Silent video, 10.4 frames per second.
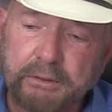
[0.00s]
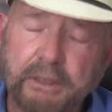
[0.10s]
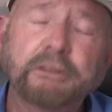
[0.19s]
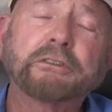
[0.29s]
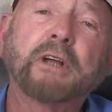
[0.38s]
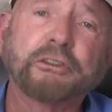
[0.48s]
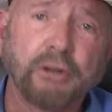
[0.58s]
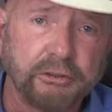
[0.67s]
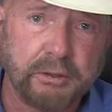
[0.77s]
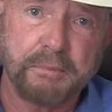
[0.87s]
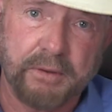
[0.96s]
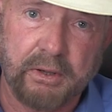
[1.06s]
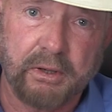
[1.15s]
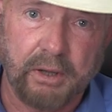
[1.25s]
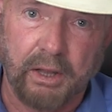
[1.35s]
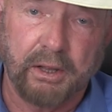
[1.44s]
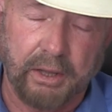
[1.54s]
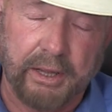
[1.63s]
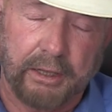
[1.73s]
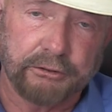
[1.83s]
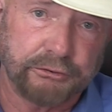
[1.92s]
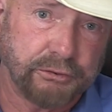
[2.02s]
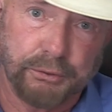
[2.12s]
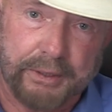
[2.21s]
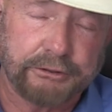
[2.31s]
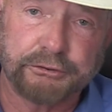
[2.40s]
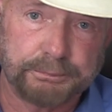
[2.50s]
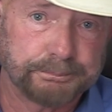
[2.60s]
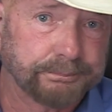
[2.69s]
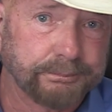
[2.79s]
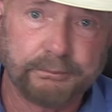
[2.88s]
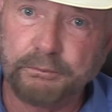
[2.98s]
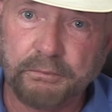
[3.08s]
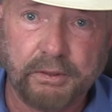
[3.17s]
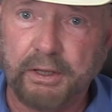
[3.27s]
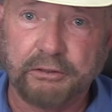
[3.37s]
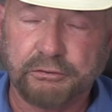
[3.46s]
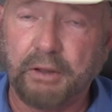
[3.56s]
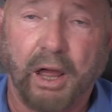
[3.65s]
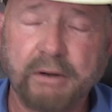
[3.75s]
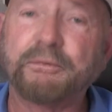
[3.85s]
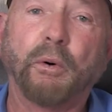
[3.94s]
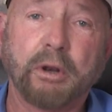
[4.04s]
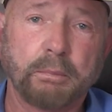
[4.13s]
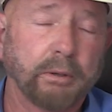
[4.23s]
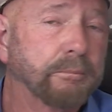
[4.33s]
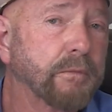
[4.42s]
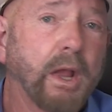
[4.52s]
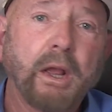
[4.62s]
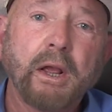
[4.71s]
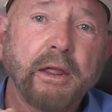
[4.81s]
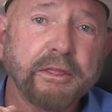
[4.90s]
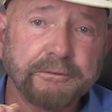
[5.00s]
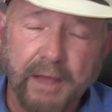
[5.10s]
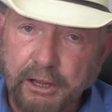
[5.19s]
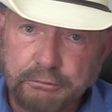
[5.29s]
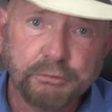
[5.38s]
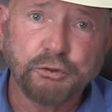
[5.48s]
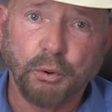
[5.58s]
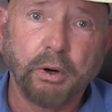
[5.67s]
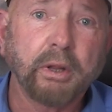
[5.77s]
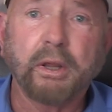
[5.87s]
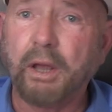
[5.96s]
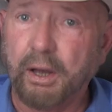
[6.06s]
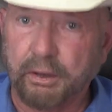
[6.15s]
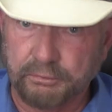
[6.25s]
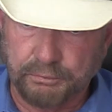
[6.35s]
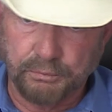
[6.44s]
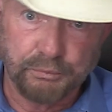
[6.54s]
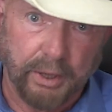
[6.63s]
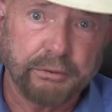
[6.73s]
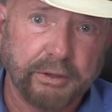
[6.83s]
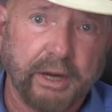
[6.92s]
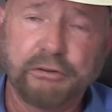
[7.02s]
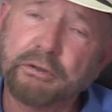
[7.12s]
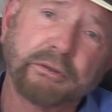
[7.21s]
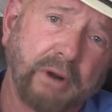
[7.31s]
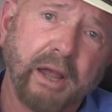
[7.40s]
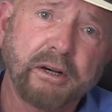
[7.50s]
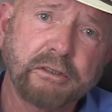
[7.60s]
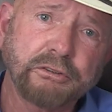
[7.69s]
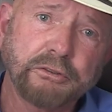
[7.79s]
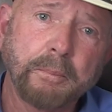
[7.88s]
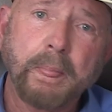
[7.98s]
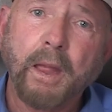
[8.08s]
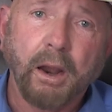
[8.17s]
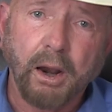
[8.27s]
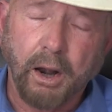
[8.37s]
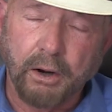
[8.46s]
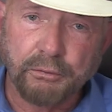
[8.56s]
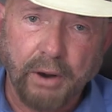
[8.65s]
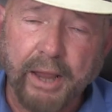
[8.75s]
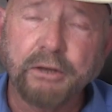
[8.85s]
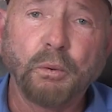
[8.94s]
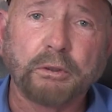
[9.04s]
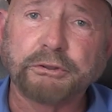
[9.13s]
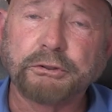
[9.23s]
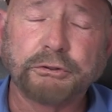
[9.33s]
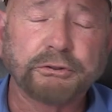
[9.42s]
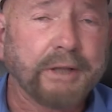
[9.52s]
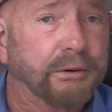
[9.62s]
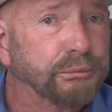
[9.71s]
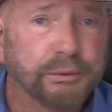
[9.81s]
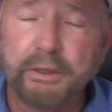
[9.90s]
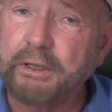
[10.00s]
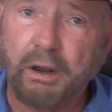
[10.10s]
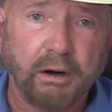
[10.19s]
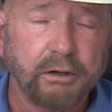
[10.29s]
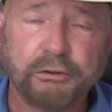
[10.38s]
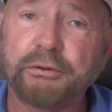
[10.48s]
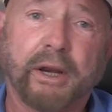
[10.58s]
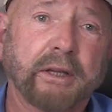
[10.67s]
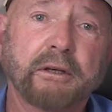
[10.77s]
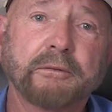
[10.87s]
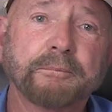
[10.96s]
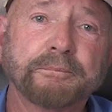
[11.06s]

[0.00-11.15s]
Let's touch on something else too it's unavoidable. The vast majority of recreational riders are riding horses that really aren't trained.